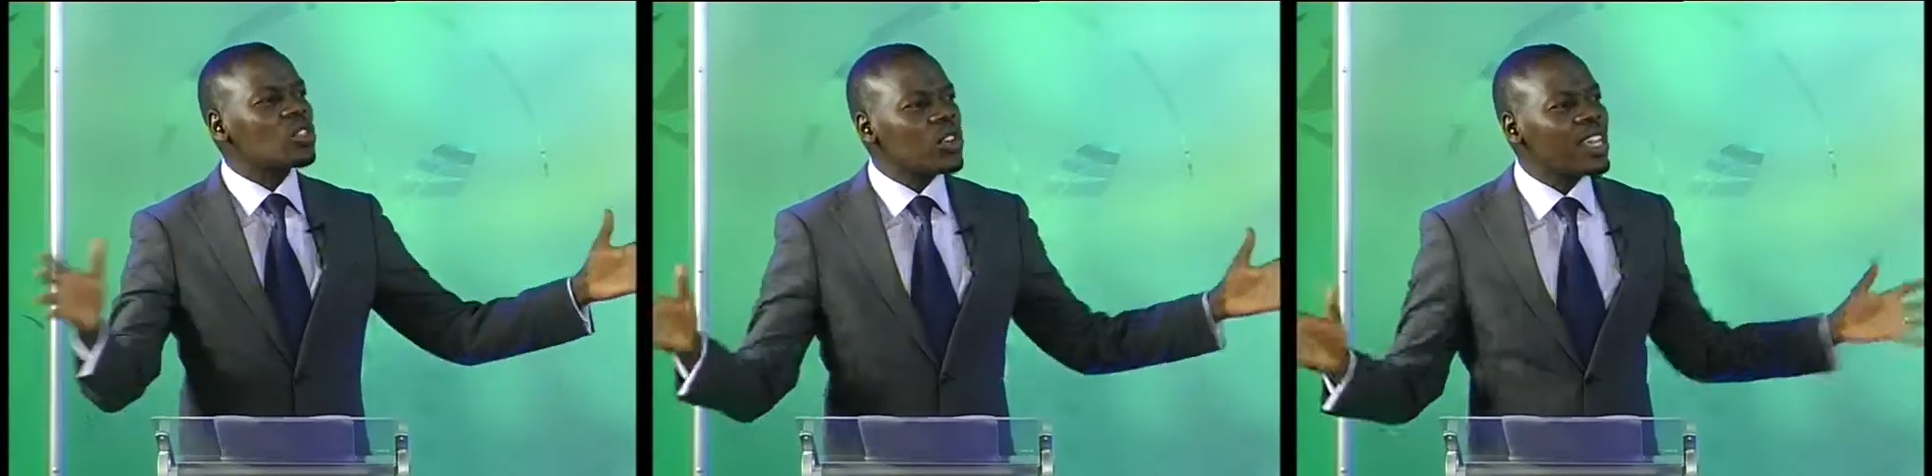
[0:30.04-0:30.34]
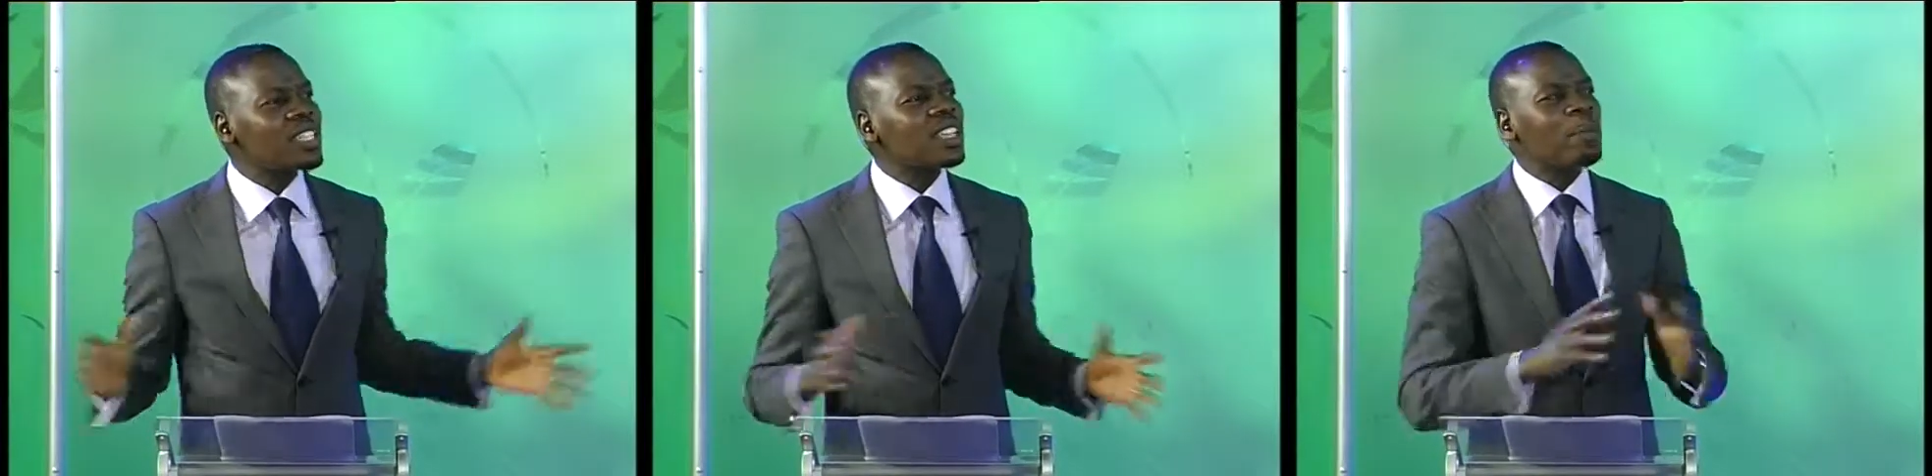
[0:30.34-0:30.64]
it
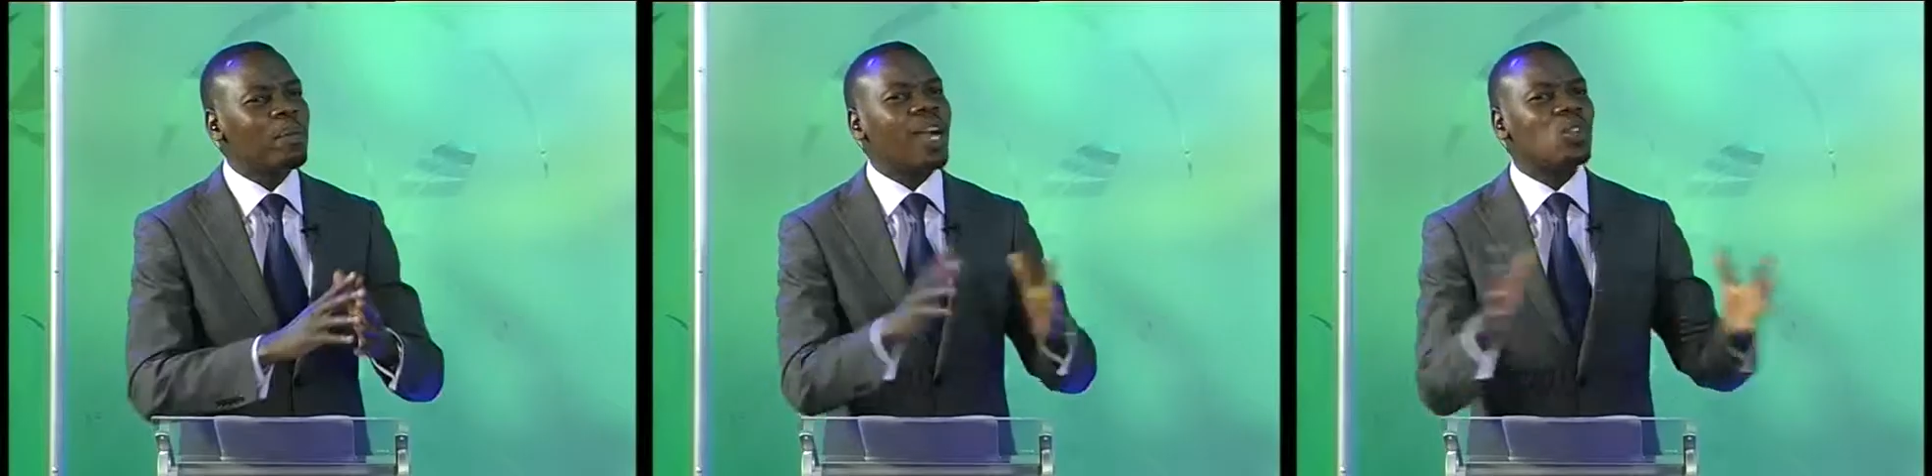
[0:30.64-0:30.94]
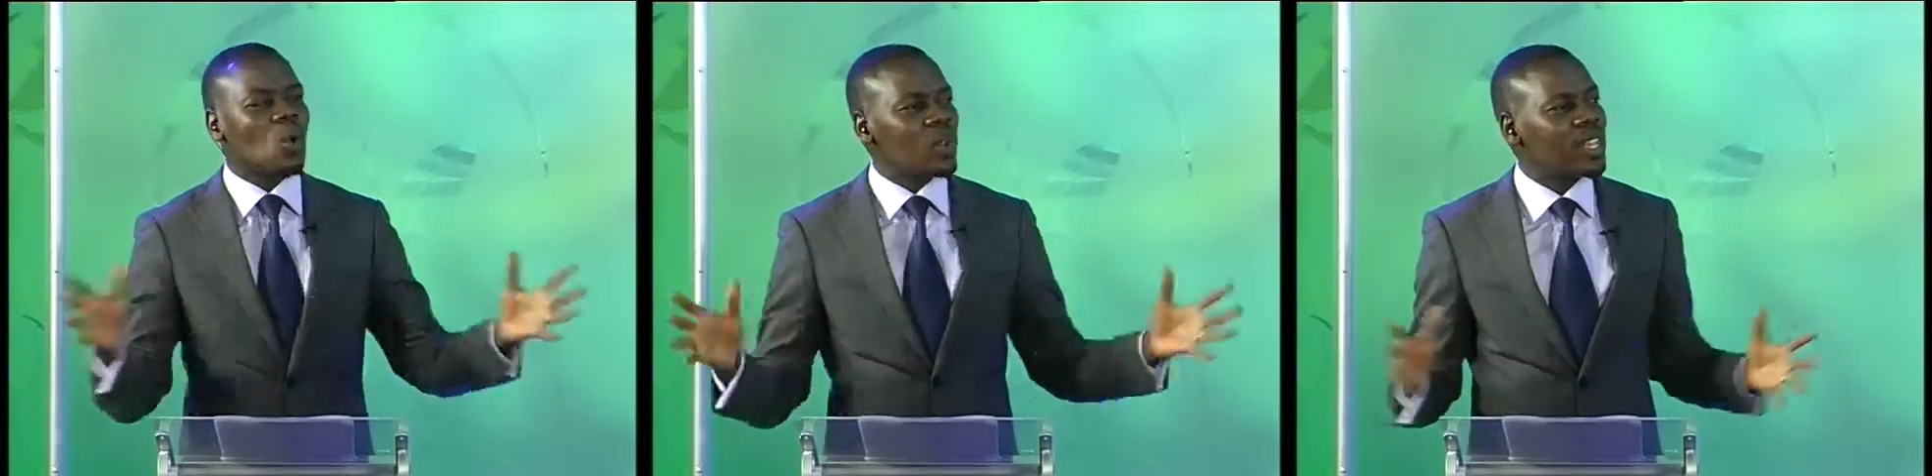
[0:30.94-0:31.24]
creating a
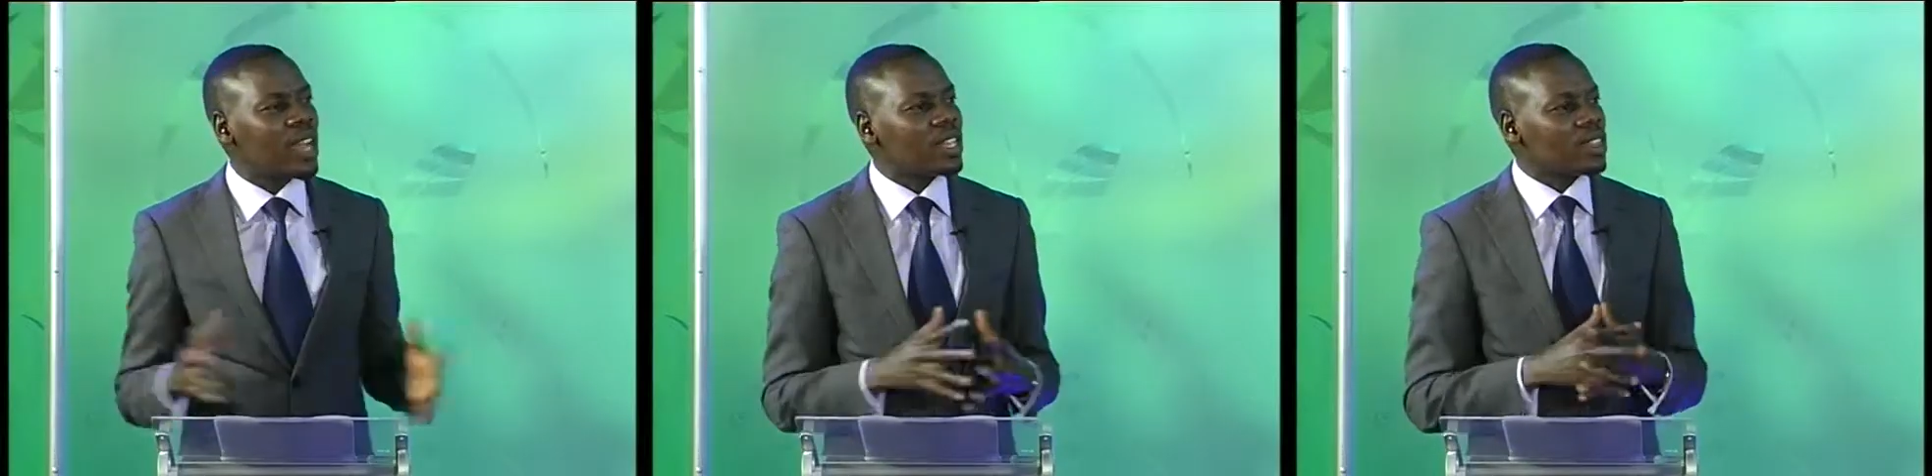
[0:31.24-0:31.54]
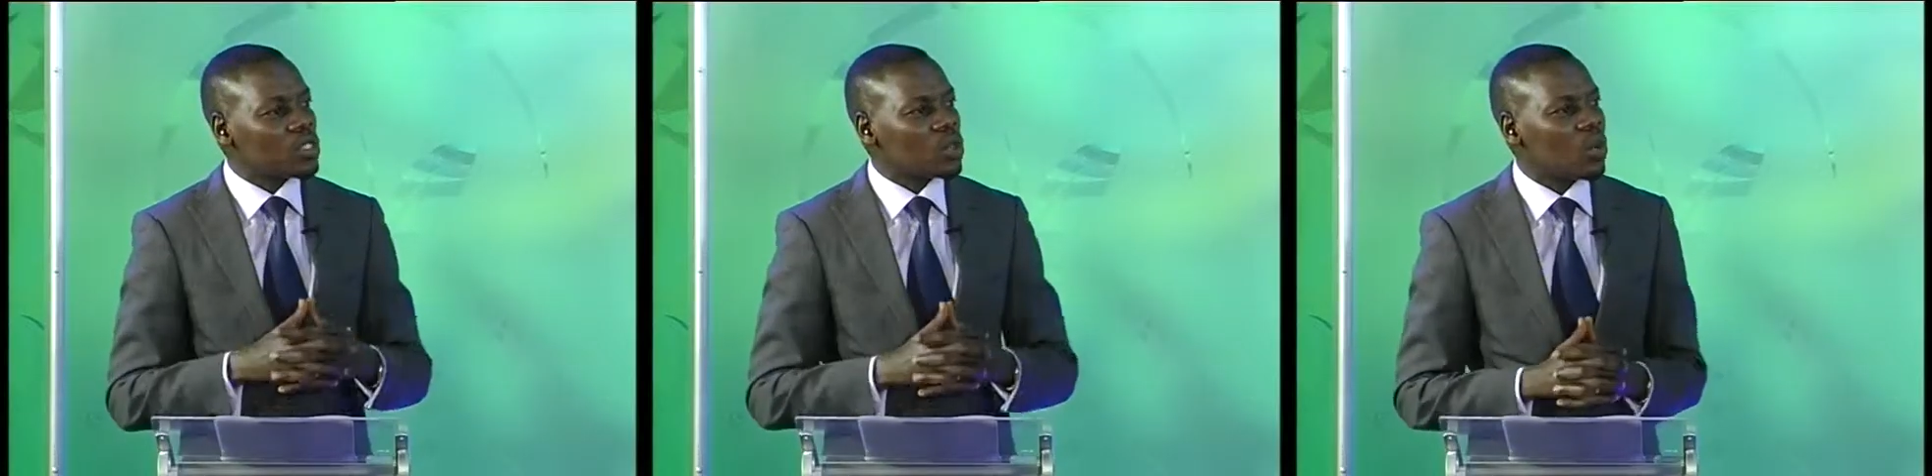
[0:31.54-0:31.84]
bad odor
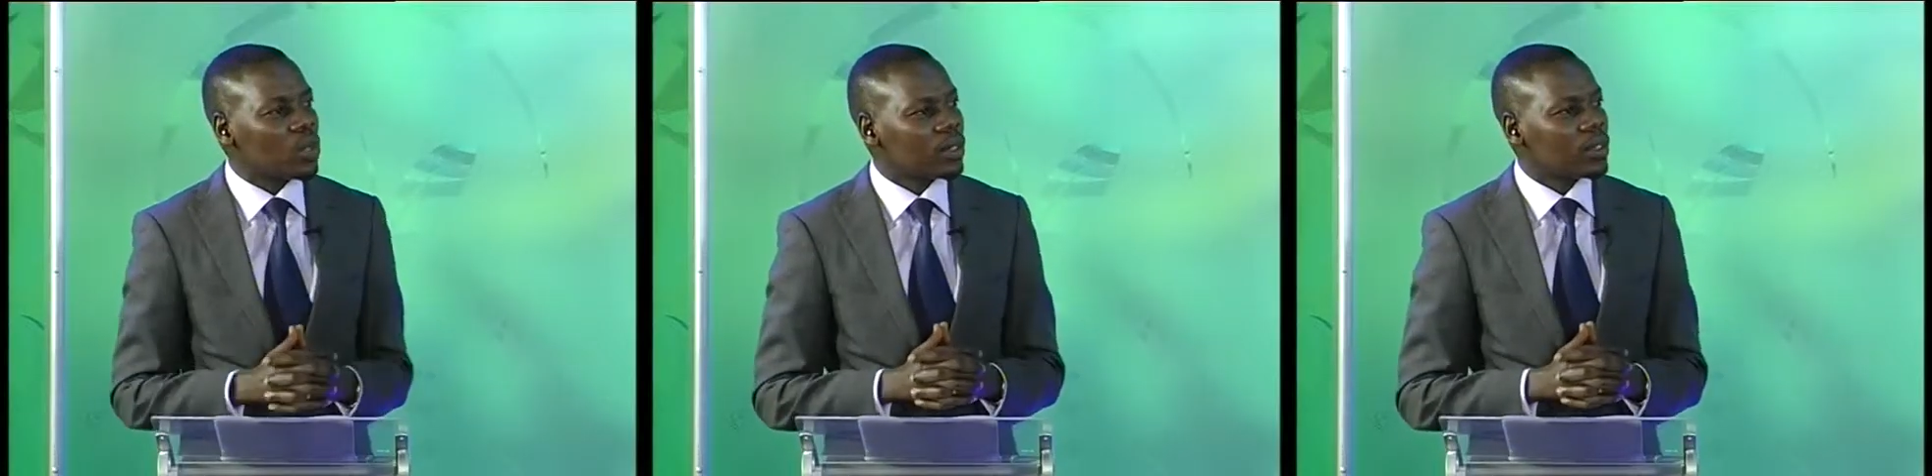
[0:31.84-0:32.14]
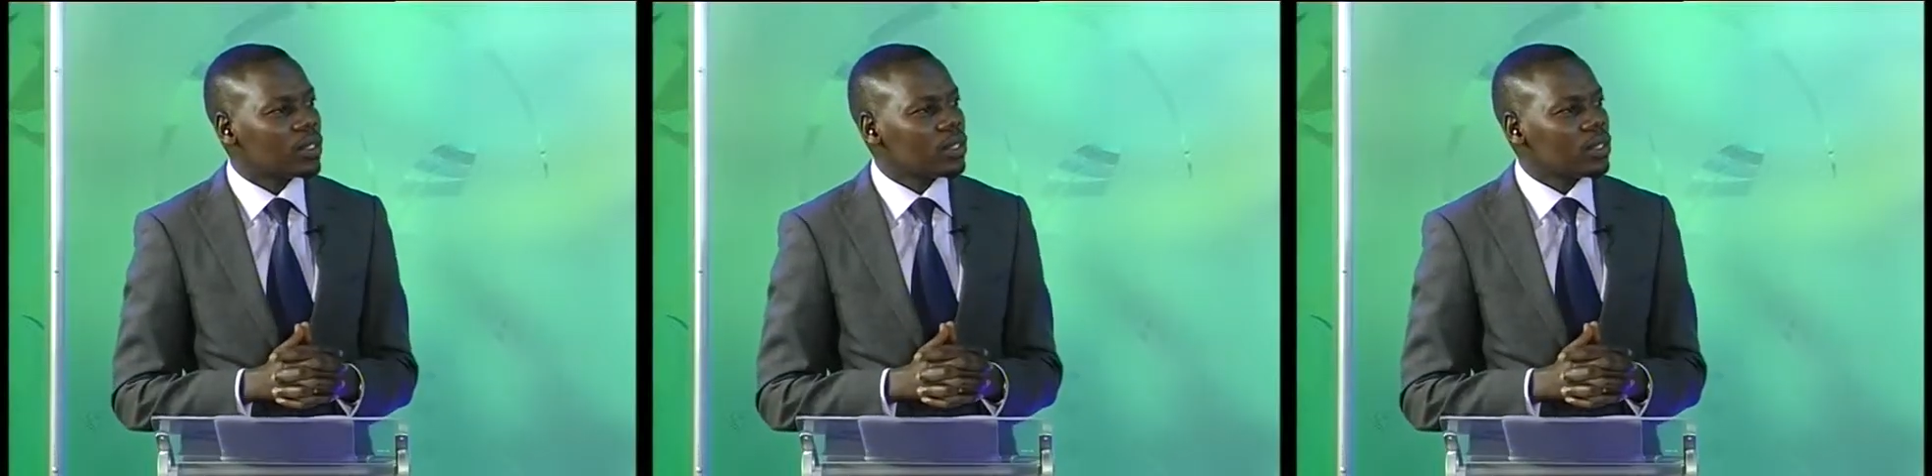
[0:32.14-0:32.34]
at the school? Oh,